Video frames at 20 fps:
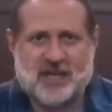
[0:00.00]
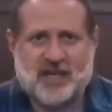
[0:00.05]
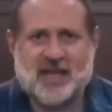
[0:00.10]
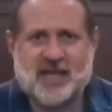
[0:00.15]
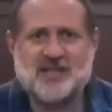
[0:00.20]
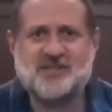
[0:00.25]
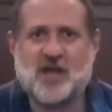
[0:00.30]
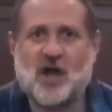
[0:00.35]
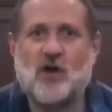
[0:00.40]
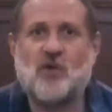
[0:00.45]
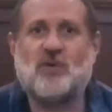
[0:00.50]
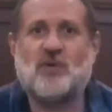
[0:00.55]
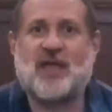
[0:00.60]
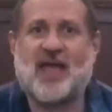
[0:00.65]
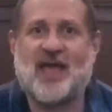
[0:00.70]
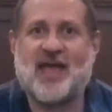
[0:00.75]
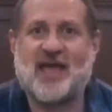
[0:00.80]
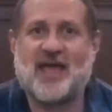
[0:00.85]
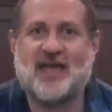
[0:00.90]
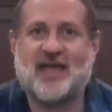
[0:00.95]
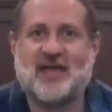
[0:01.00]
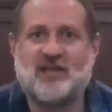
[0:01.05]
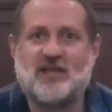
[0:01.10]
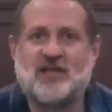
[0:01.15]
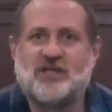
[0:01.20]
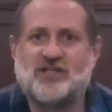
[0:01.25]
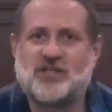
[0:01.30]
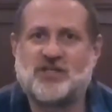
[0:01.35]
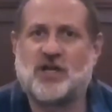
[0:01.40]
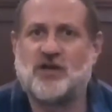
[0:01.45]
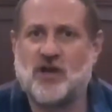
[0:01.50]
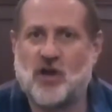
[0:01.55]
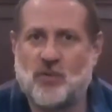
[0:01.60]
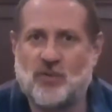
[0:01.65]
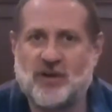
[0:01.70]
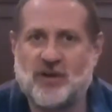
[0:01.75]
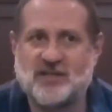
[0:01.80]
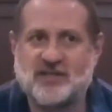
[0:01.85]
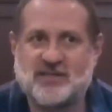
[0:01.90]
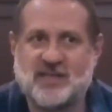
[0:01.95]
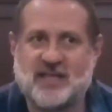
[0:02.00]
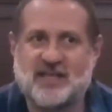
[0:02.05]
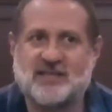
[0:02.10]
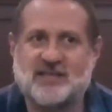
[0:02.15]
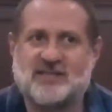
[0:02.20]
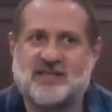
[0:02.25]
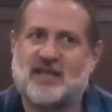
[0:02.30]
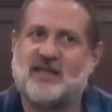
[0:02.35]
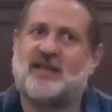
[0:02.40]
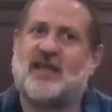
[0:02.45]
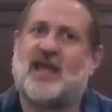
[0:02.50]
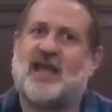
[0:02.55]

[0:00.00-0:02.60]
it's okay to notice and say,